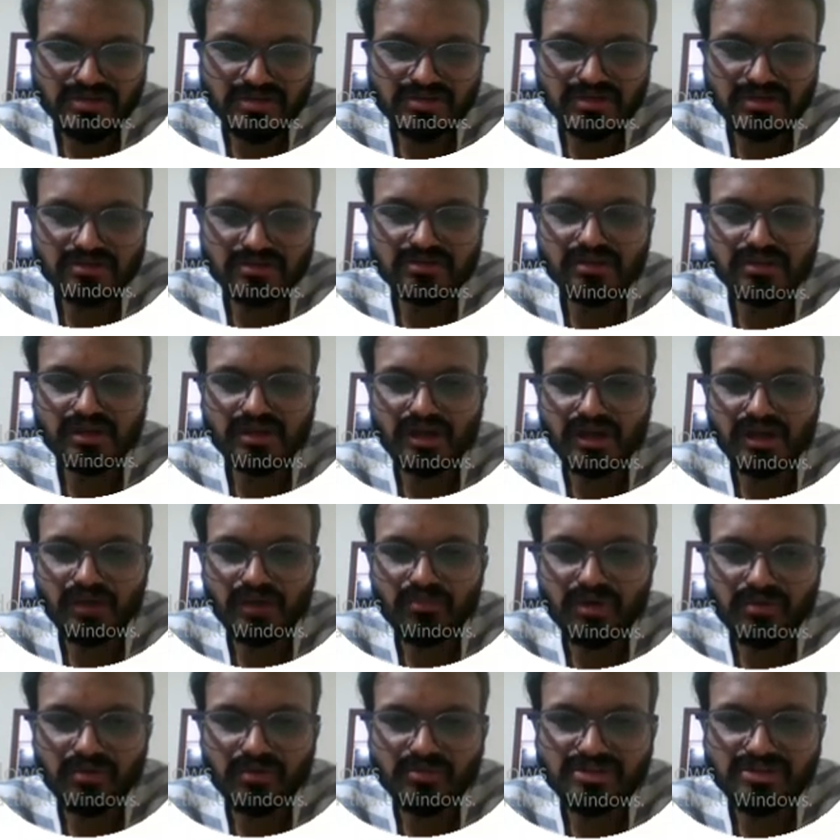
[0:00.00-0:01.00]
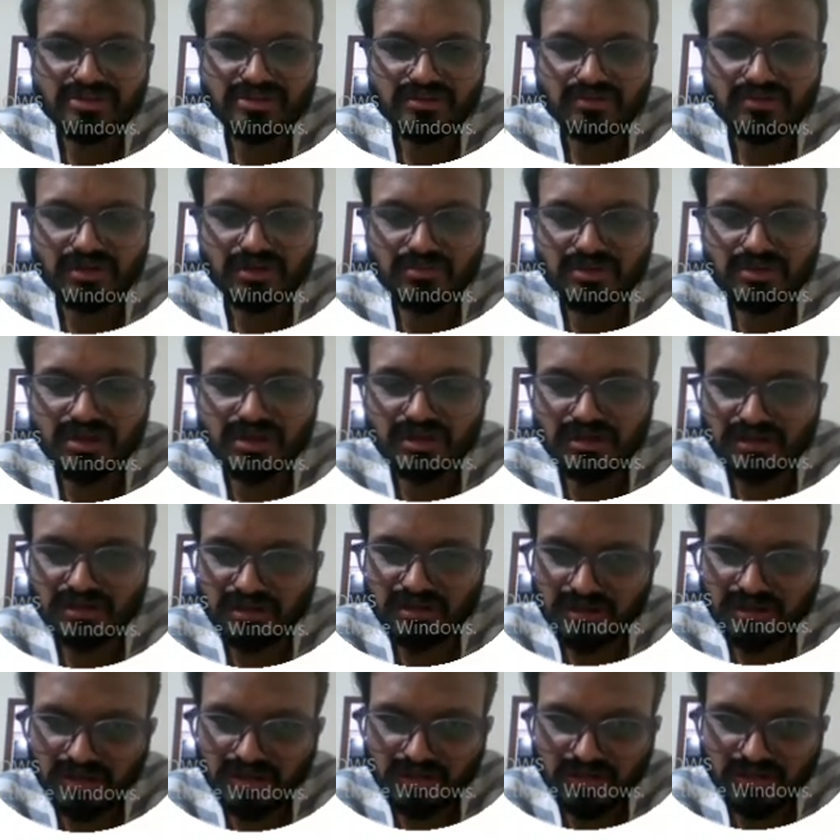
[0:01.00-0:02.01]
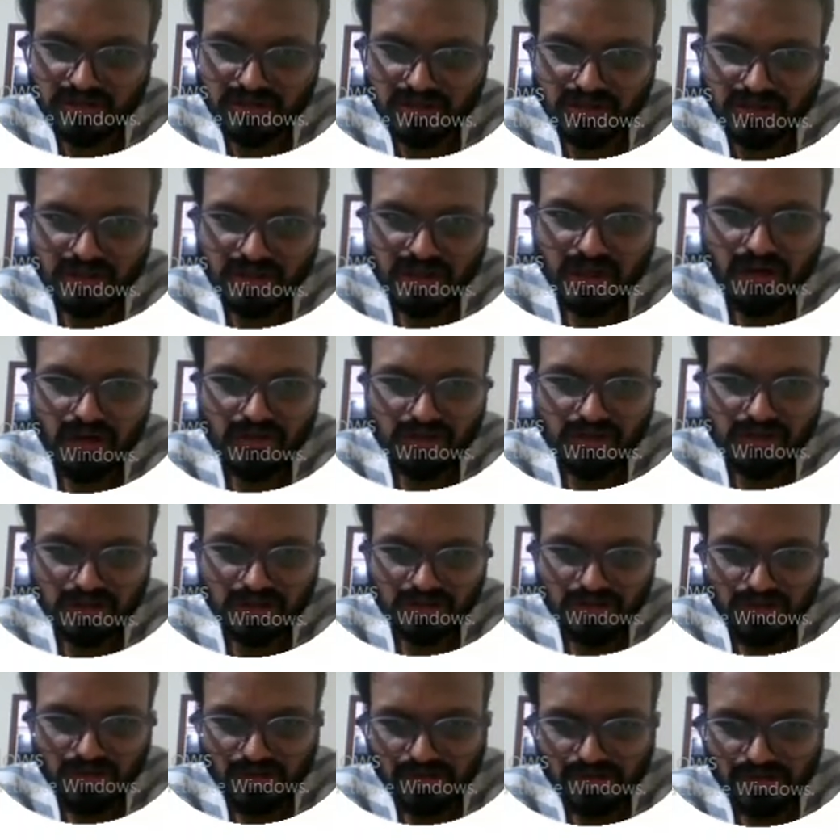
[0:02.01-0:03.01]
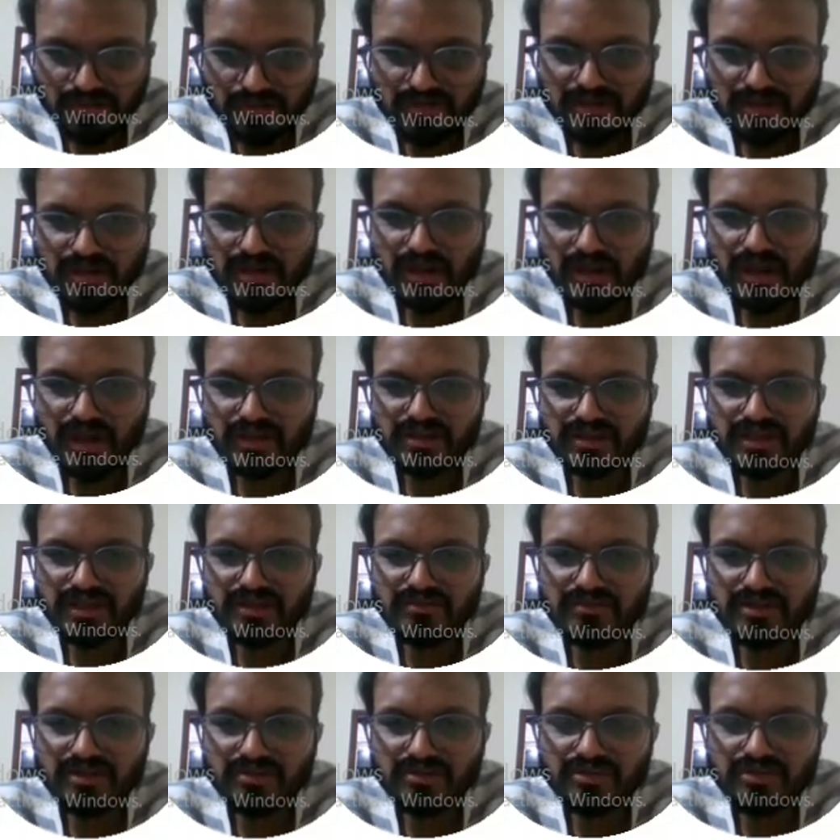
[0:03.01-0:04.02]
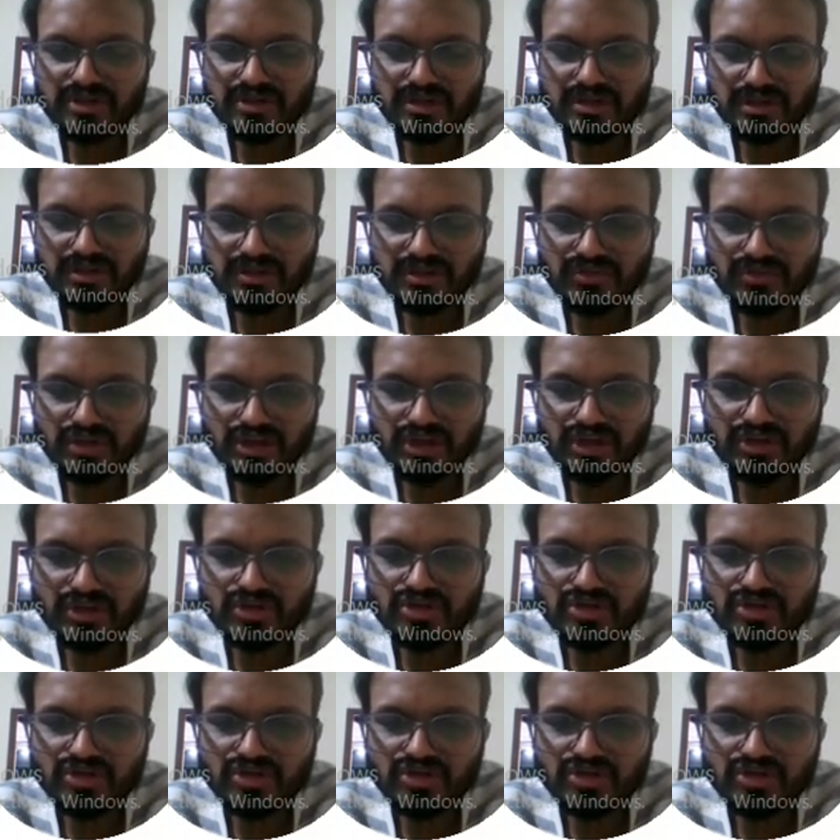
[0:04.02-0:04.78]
permission will be turned on, and they will be we need to show our